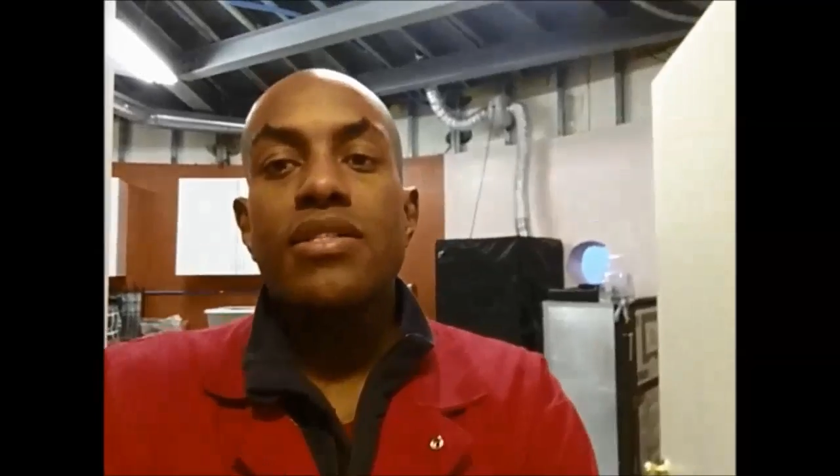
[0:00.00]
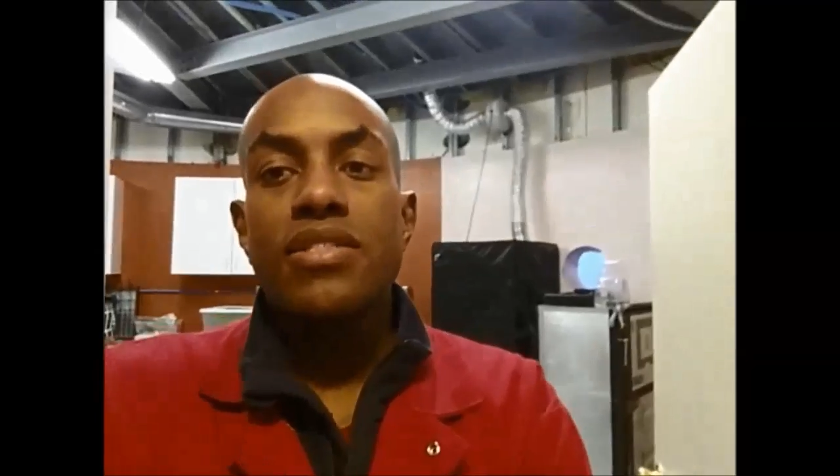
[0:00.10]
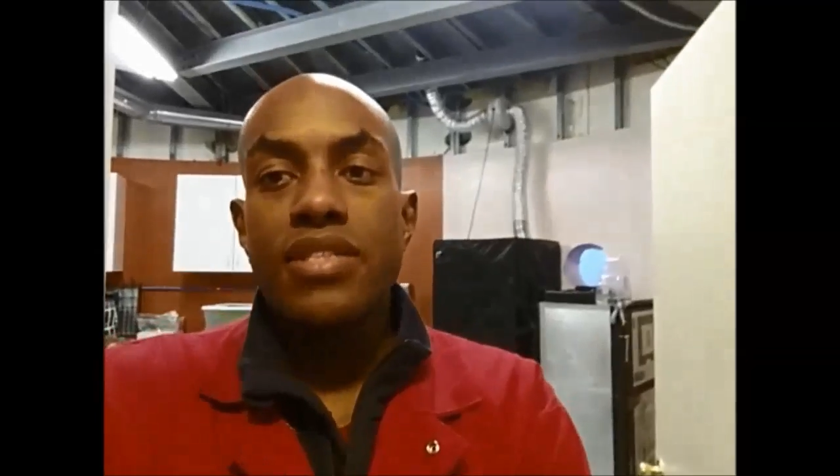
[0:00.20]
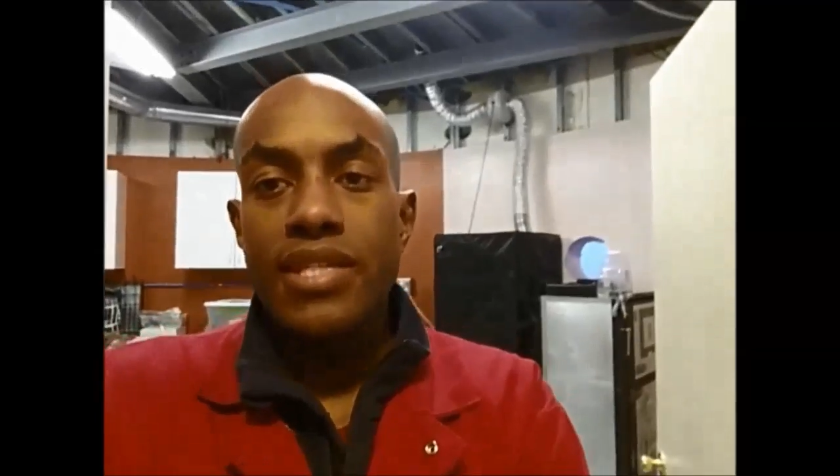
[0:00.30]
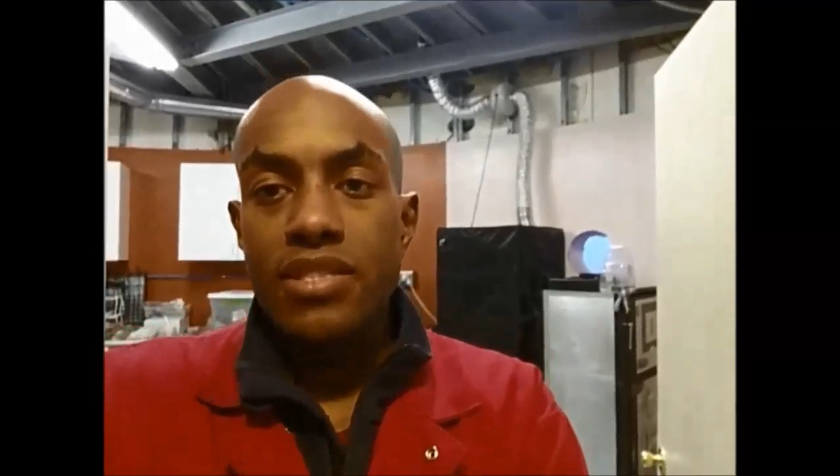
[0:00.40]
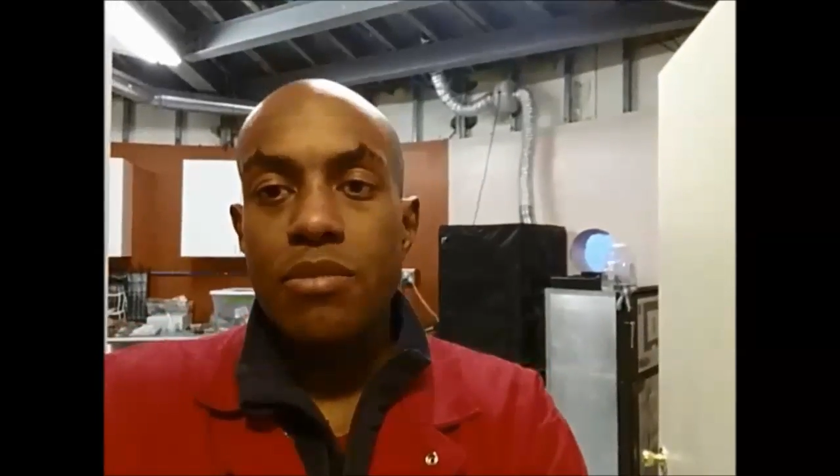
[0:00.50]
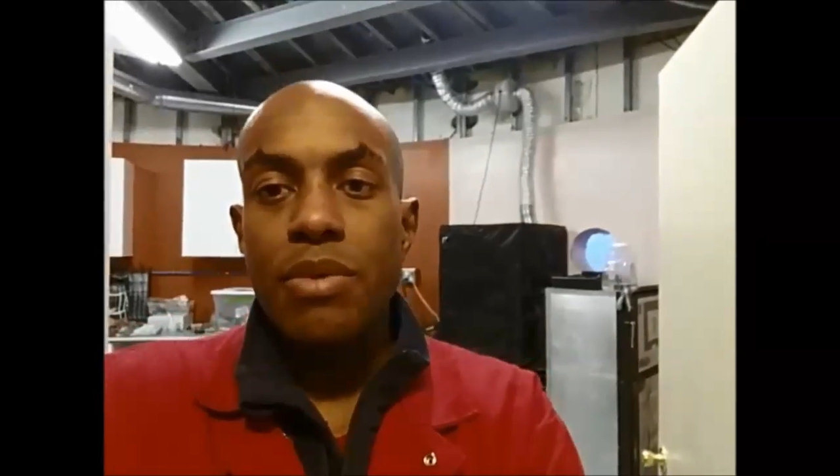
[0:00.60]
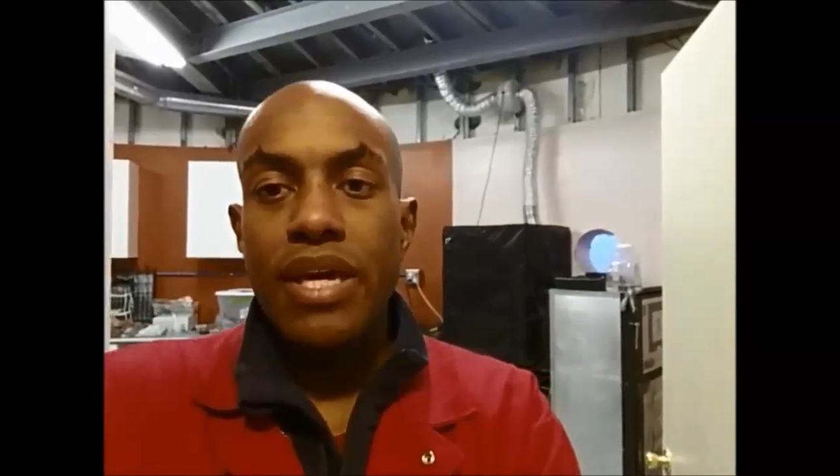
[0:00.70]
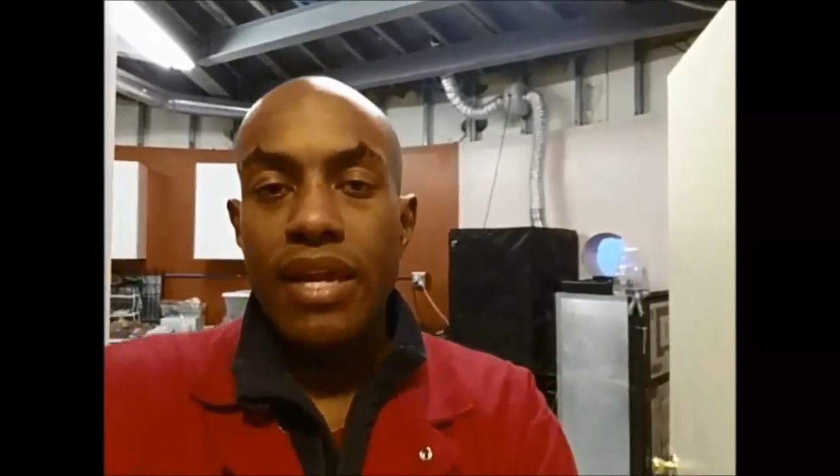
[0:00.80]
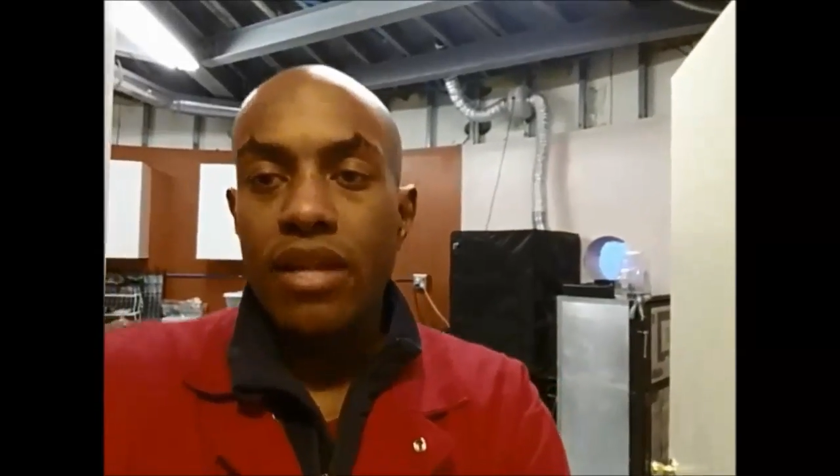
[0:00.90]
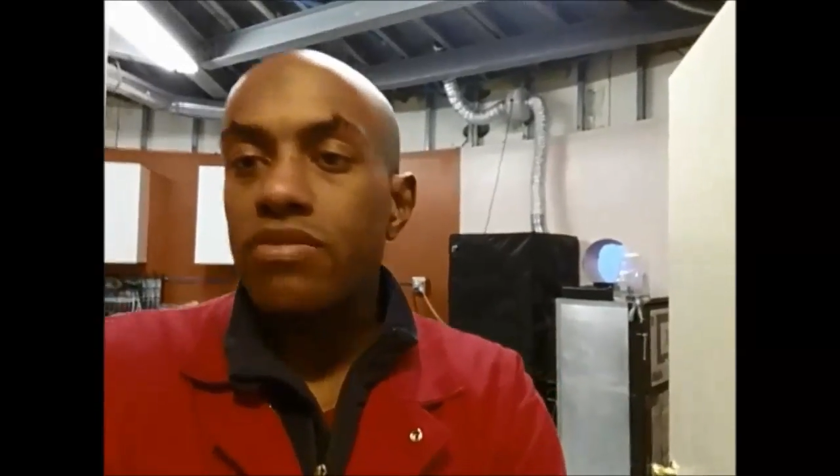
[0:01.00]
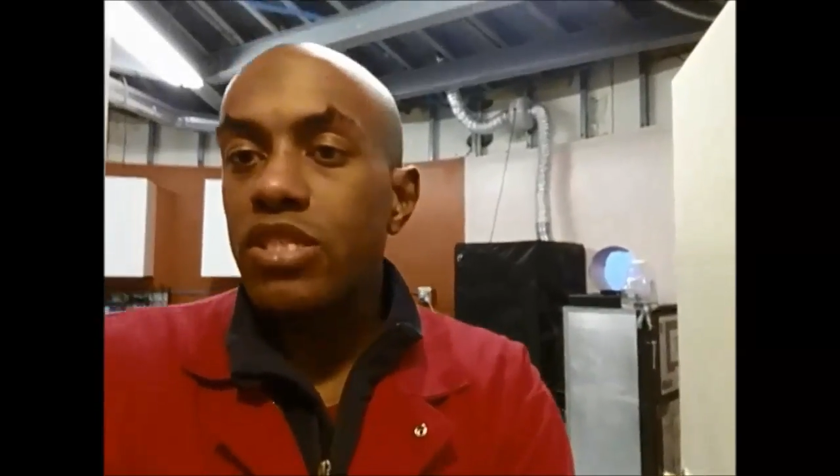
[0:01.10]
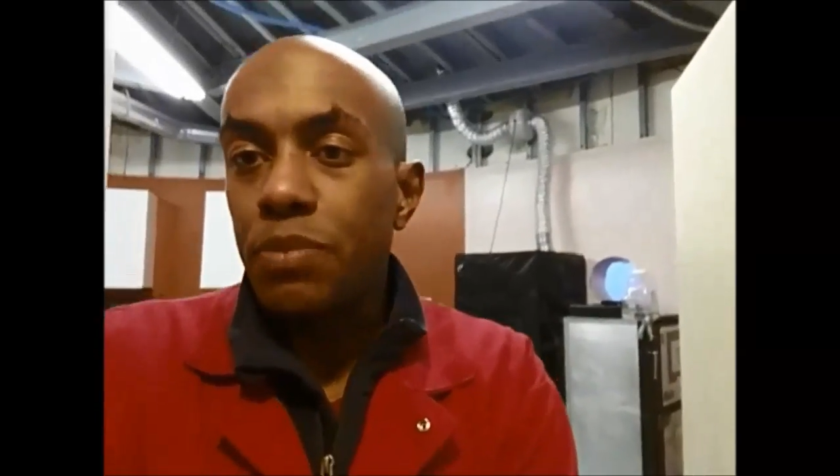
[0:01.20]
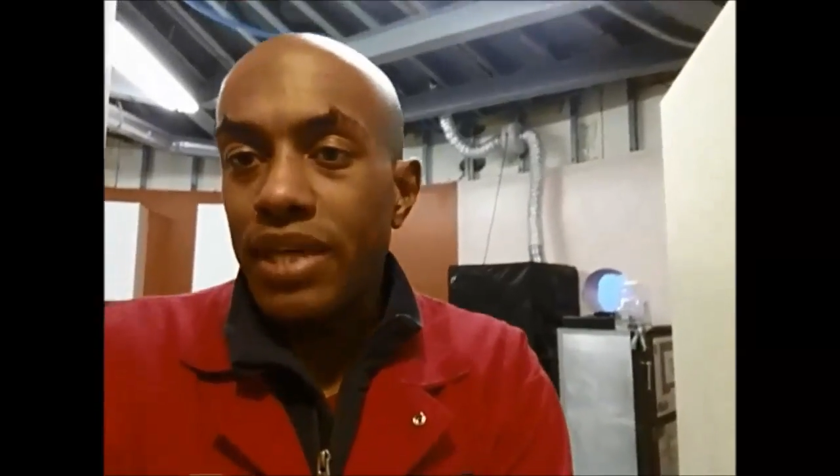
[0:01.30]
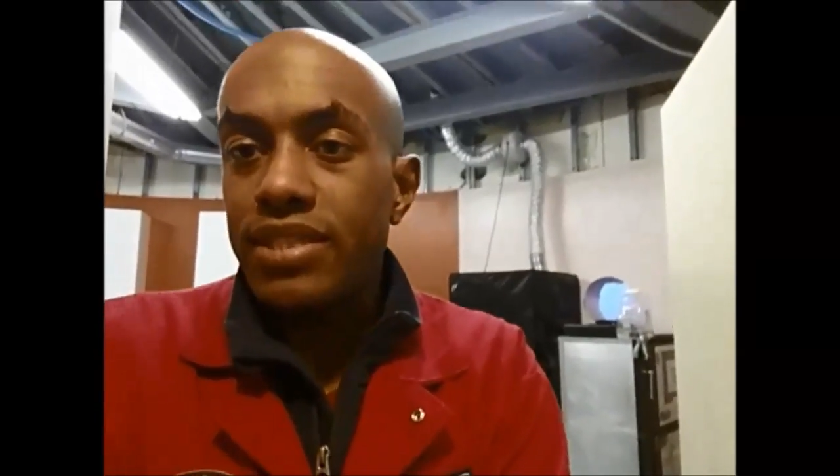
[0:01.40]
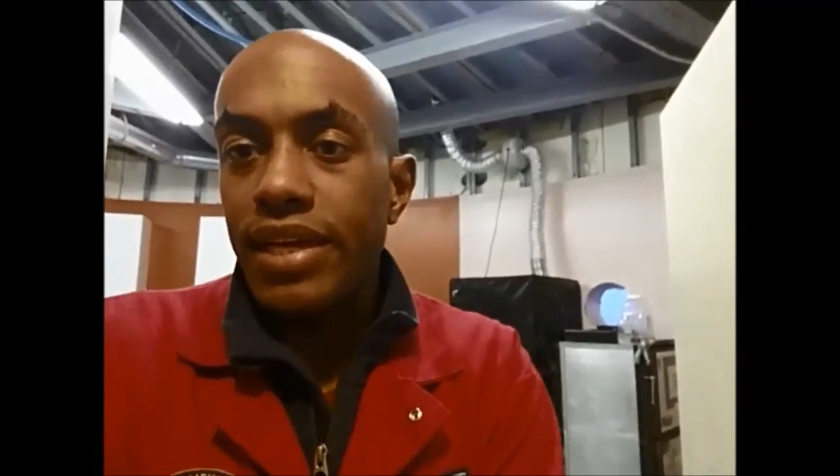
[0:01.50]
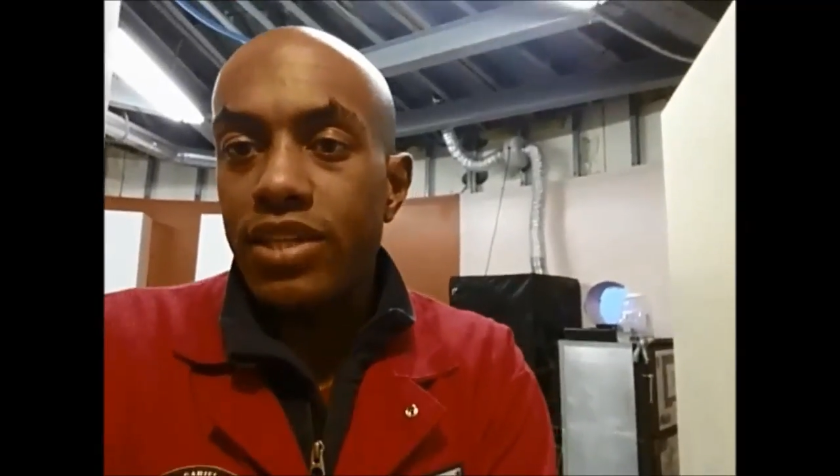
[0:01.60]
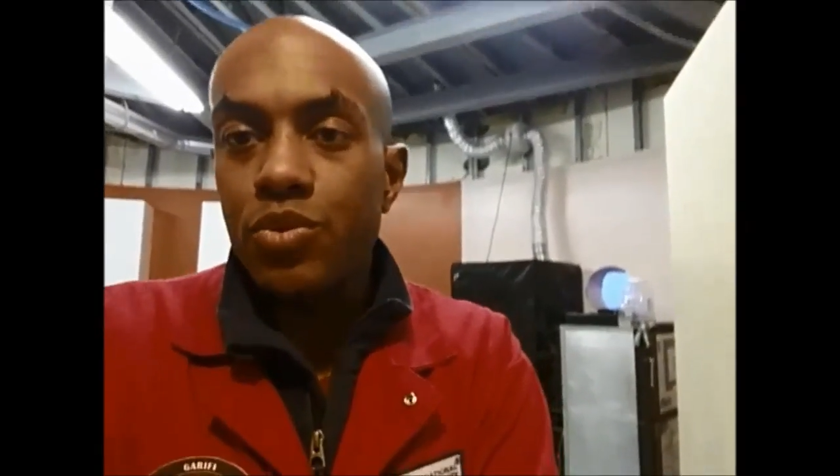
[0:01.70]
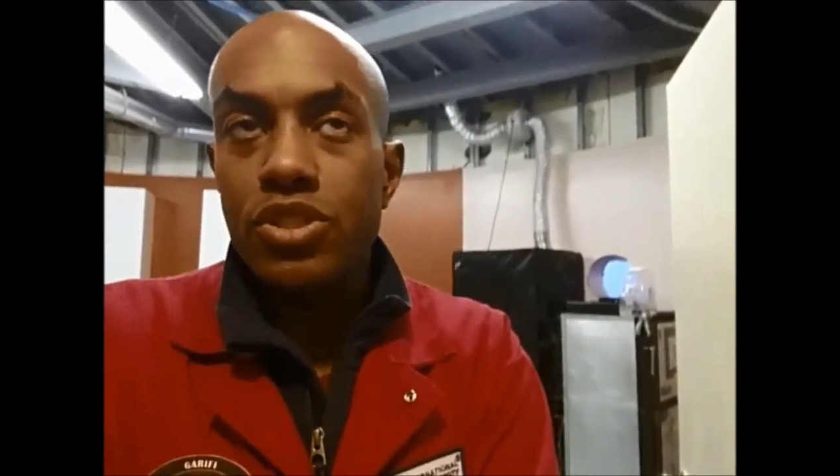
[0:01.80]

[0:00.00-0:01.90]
since the beginning of the space age,